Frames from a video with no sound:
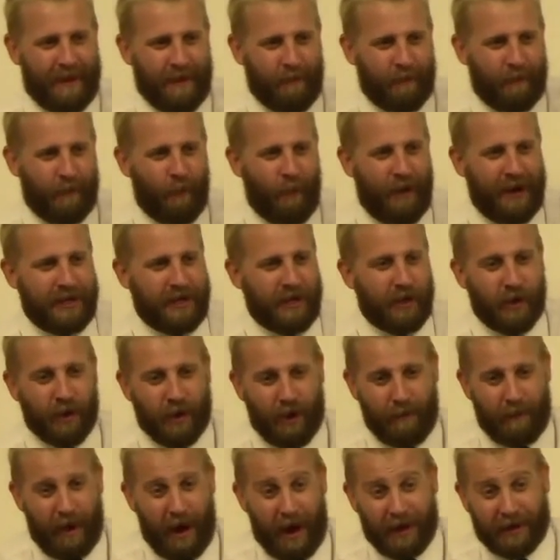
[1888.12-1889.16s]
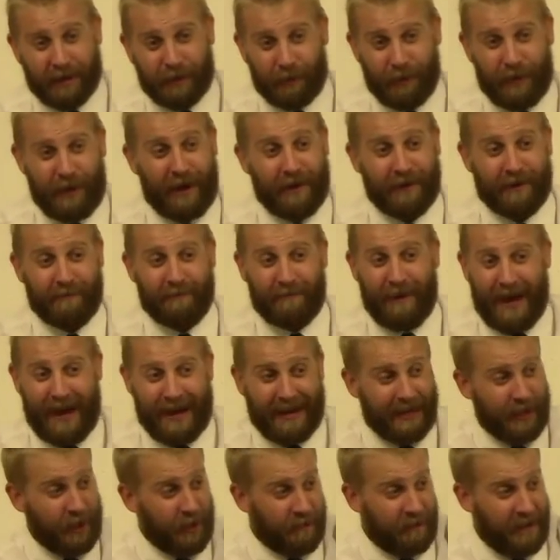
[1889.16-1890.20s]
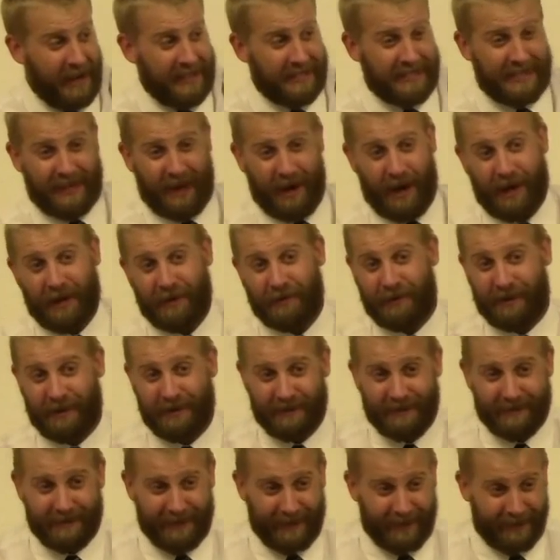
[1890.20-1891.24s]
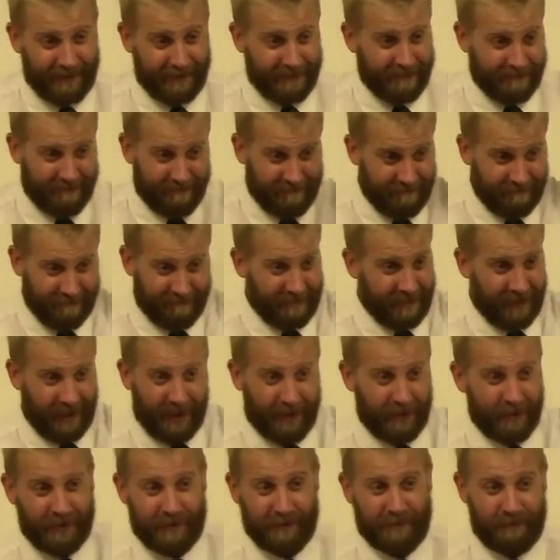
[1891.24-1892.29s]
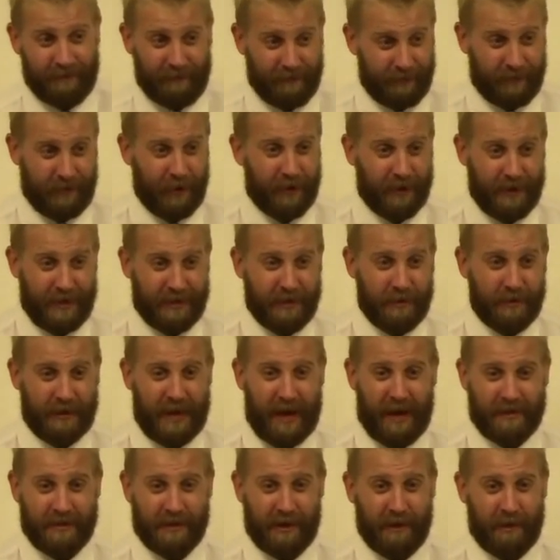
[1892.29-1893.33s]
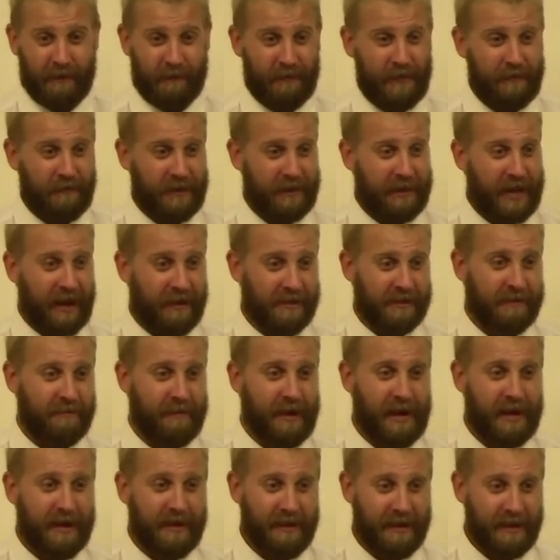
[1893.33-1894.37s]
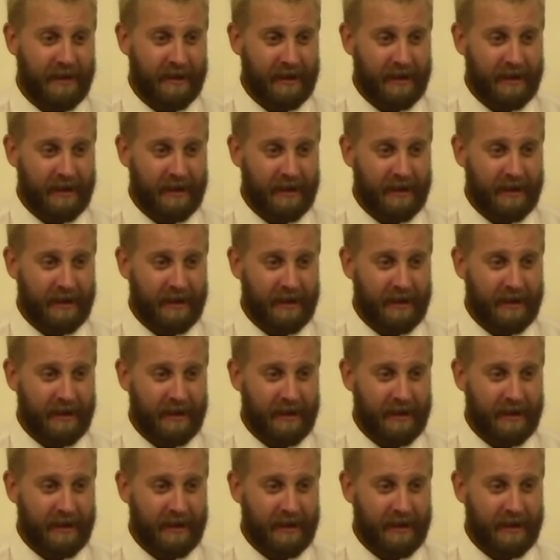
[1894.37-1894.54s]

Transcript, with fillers: But when you're among 300 men and you're facing 100, you know, 132,000, 150,000 men,